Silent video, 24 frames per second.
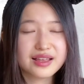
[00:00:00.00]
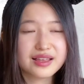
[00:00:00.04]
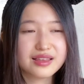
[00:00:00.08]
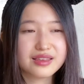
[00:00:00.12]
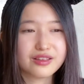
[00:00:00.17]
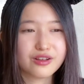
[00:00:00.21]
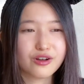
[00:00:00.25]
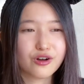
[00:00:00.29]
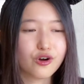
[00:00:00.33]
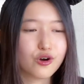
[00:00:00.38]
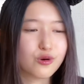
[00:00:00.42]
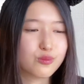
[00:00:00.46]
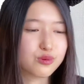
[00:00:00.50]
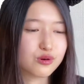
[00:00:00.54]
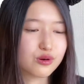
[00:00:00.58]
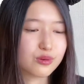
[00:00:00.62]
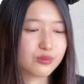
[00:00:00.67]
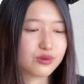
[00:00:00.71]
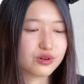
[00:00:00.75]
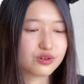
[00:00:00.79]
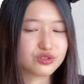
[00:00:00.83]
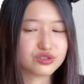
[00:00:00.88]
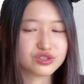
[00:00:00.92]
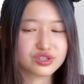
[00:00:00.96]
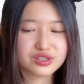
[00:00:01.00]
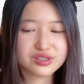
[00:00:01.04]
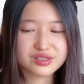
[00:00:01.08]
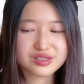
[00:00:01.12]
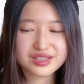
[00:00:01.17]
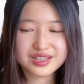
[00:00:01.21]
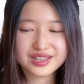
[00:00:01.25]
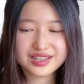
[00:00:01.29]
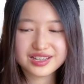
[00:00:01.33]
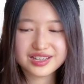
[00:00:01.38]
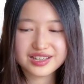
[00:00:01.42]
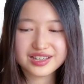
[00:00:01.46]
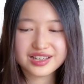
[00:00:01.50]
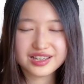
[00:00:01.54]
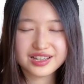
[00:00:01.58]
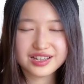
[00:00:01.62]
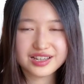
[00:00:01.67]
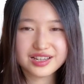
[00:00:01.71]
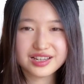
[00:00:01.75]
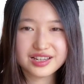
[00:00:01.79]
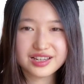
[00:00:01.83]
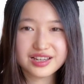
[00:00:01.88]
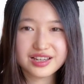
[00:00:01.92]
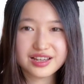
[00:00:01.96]
the whole promotion thing.
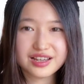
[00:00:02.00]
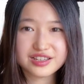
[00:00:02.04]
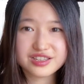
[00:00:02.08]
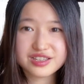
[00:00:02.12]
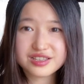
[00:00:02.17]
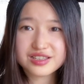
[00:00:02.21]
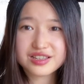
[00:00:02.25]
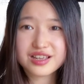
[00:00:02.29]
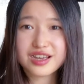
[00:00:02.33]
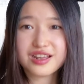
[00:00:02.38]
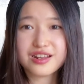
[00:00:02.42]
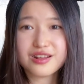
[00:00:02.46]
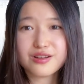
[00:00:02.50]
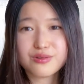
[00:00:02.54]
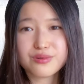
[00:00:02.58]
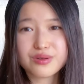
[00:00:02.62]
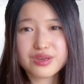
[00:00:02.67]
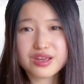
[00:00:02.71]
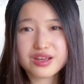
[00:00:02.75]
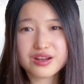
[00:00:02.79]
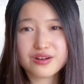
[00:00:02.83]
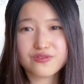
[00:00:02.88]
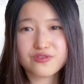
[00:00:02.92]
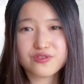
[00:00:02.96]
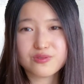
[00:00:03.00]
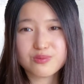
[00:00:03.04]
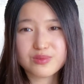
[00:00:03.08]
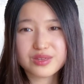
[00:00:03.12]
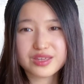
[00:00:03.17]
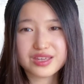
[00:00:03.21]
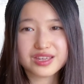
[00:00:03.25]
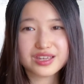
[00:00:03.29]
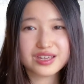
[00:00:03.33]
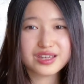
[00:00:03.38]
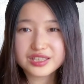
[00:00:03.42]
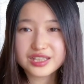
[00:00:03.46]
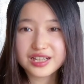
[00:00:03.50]
It's just kind of weird for me.